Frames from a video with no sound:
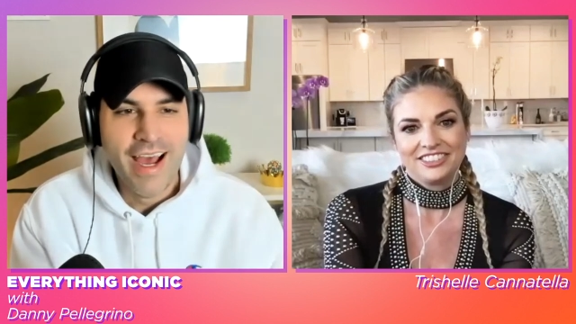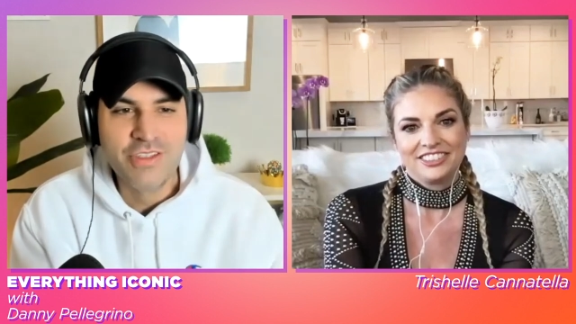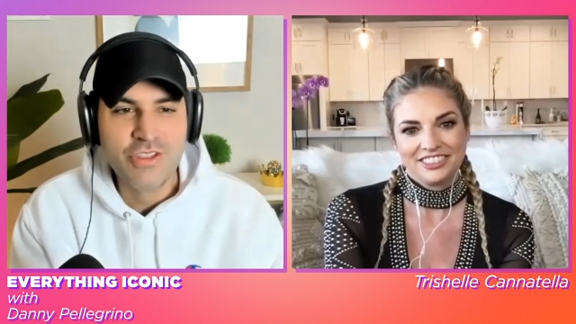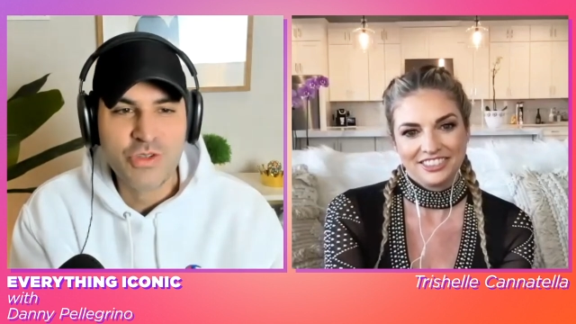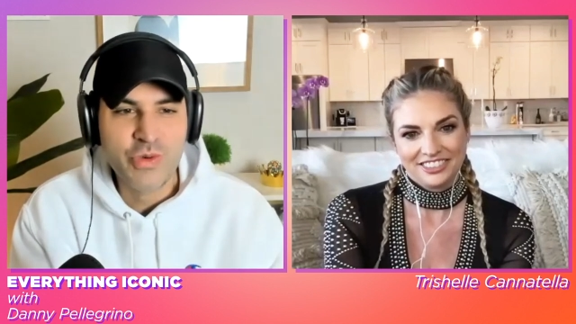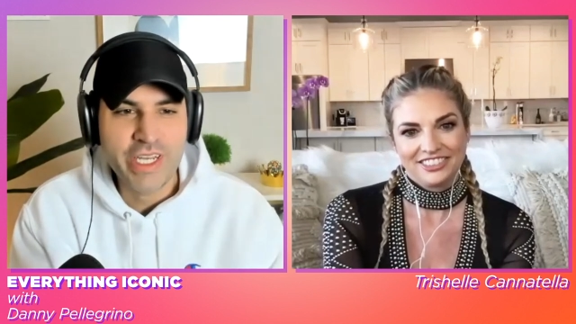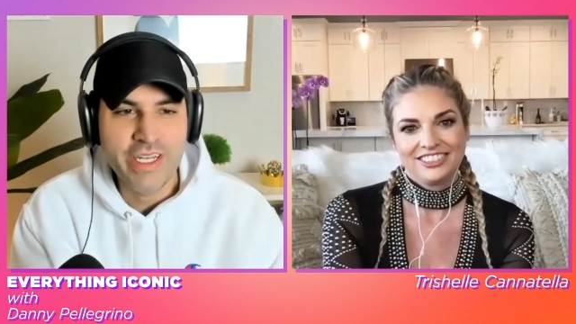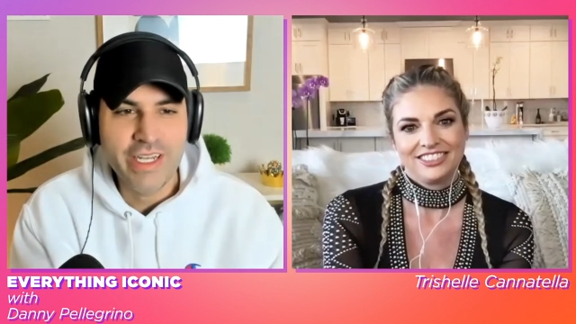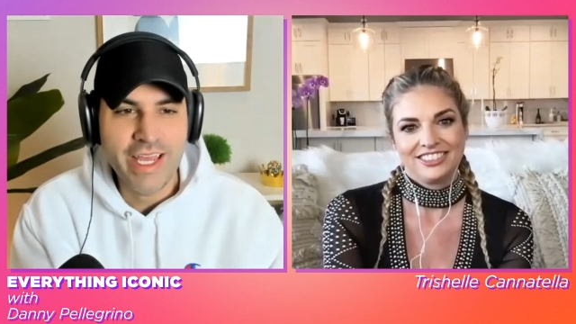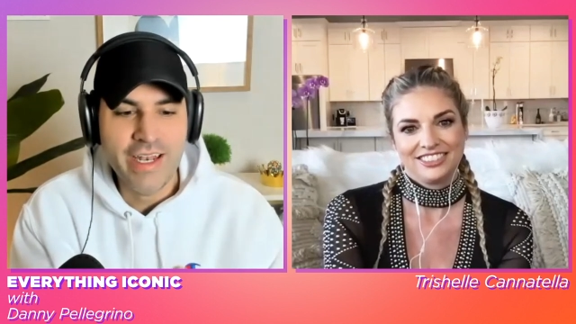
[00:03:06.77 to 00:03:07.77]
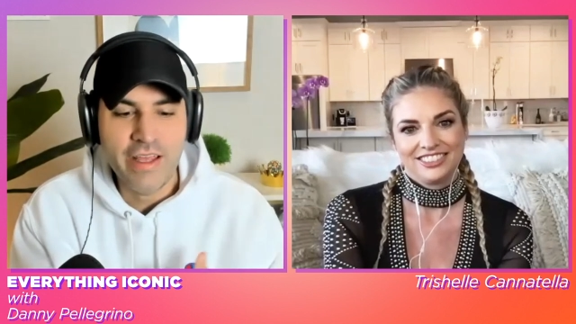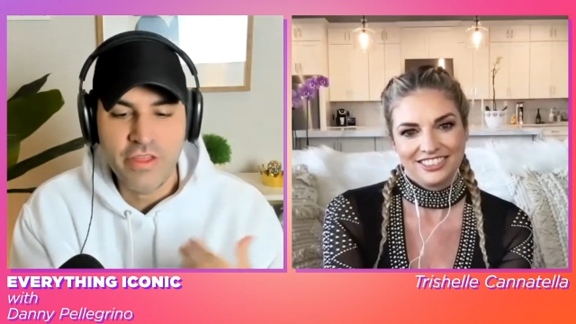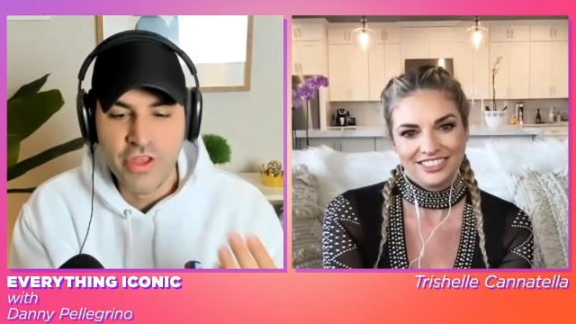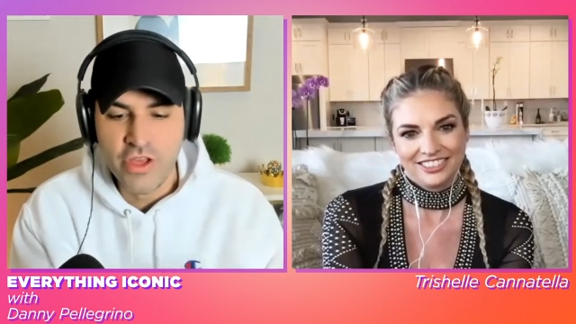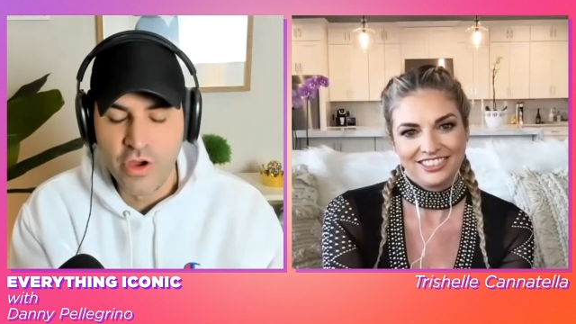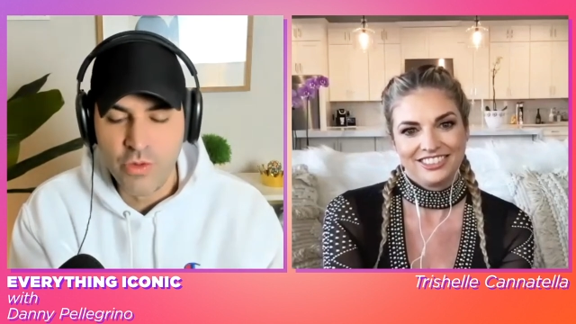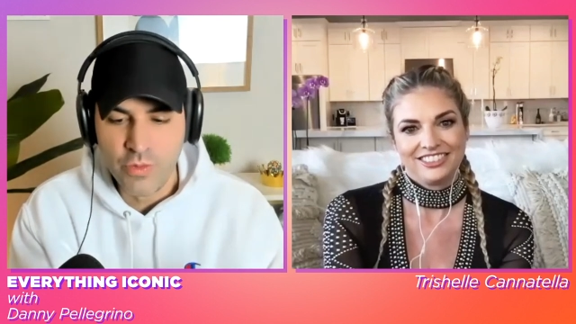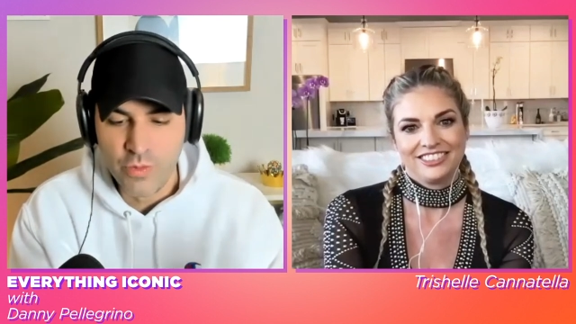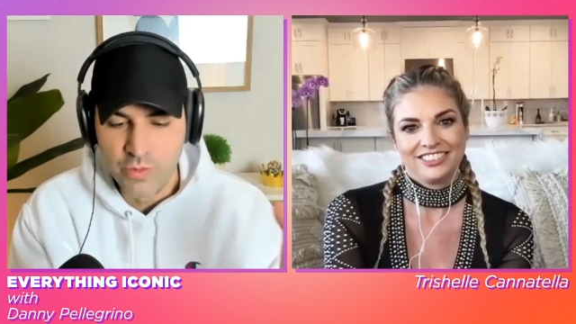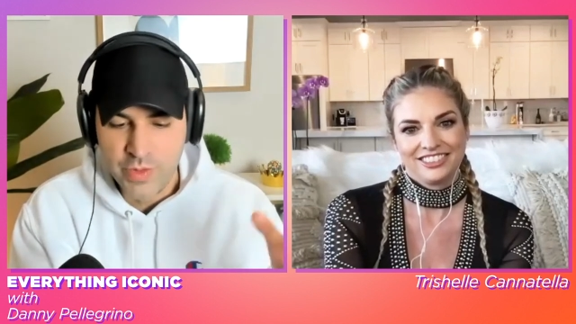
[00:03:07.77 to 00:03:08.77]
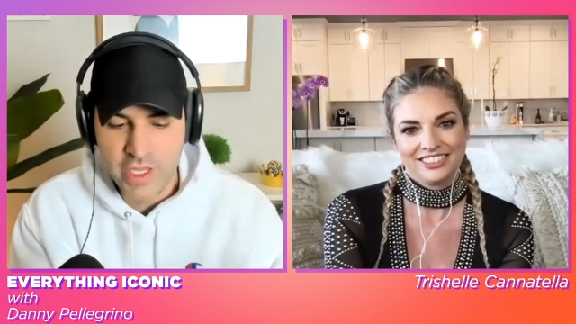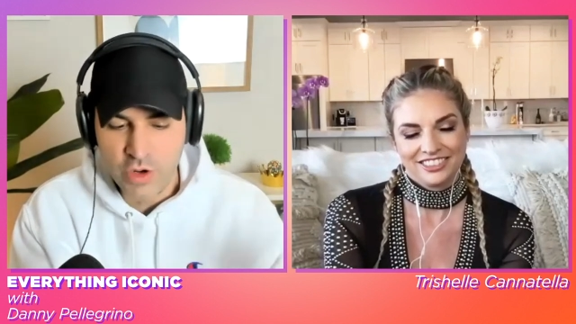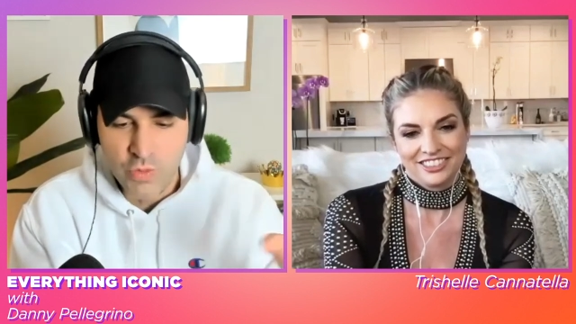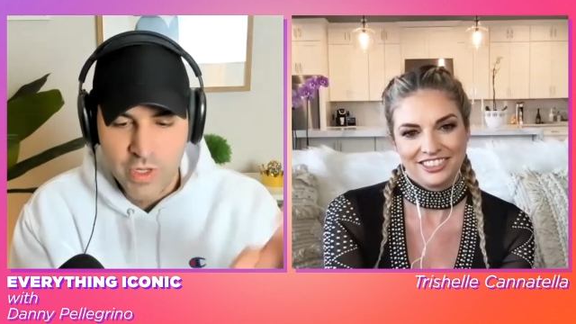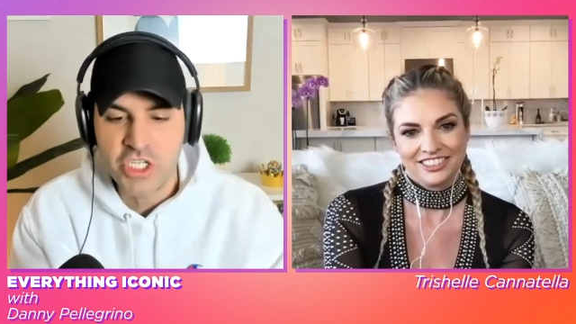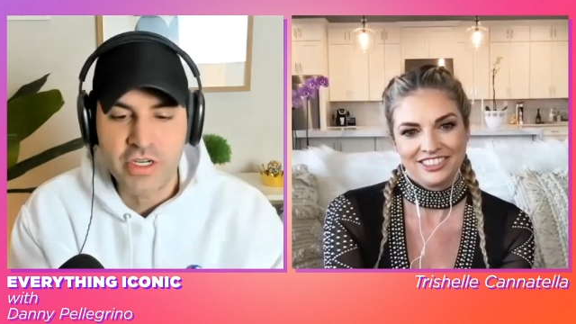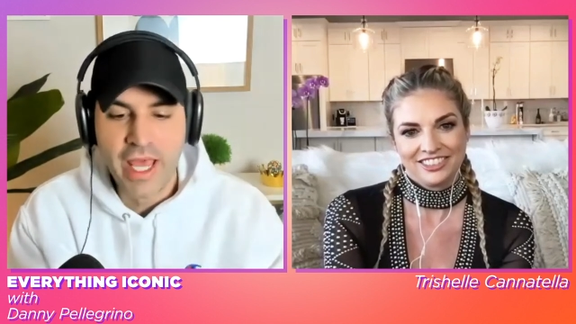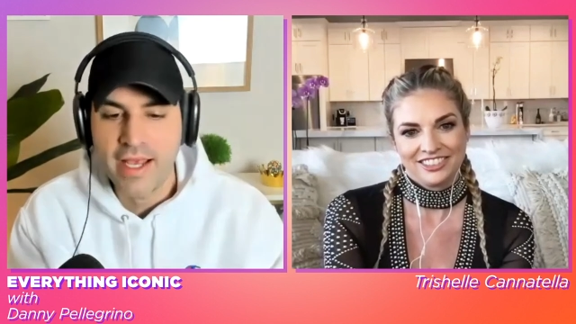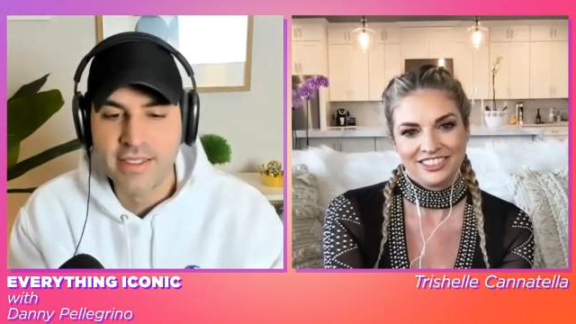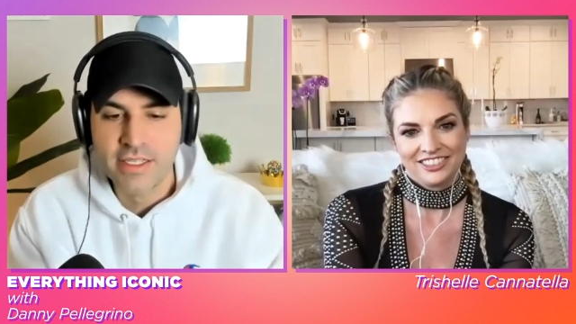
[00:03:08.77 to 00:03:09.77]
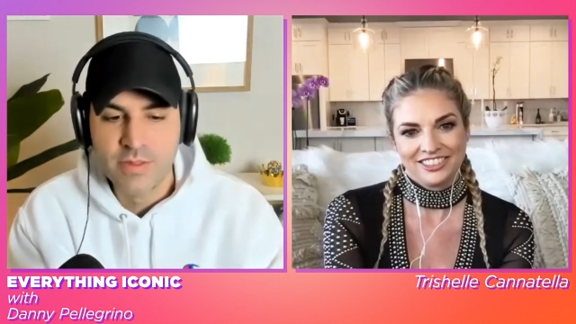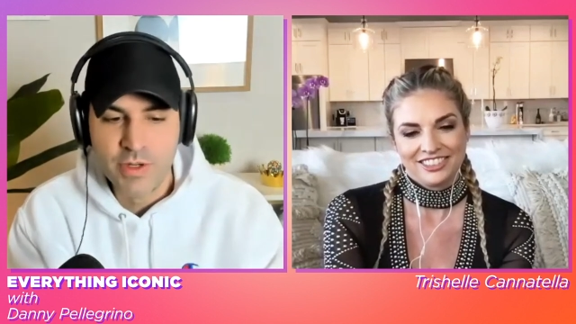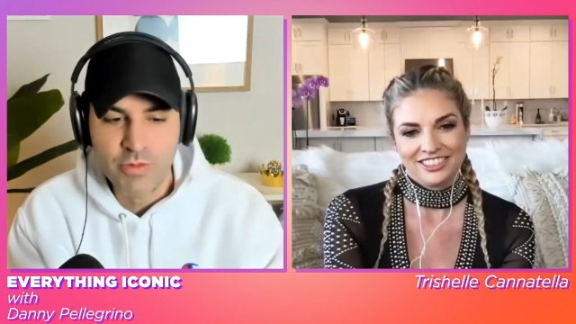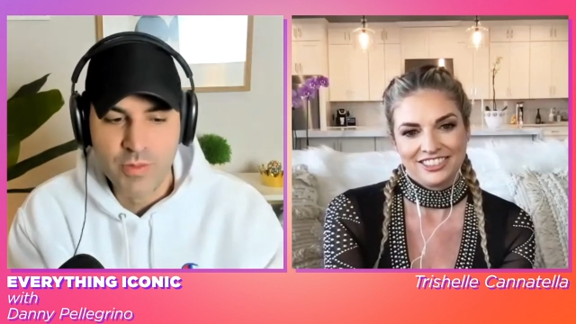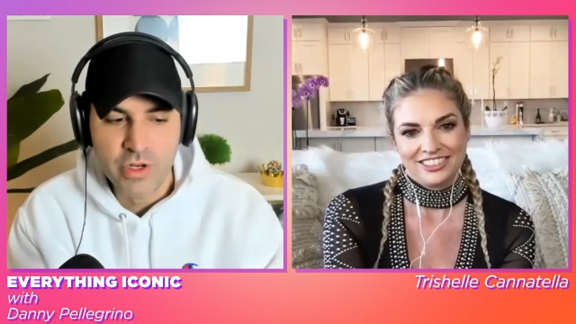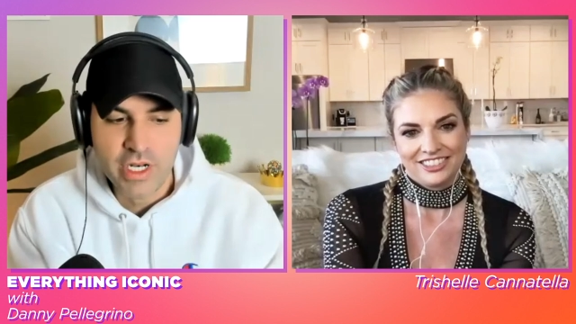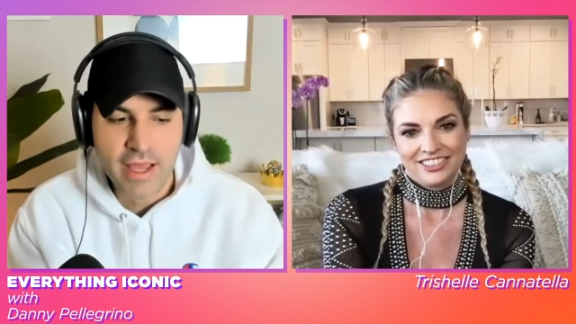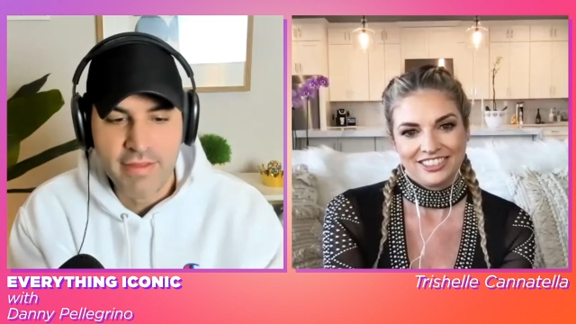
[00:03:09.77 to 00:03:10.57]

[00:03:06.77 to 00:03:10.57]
Speaker 1: on screen and the uh, the original cast that's been rebooted.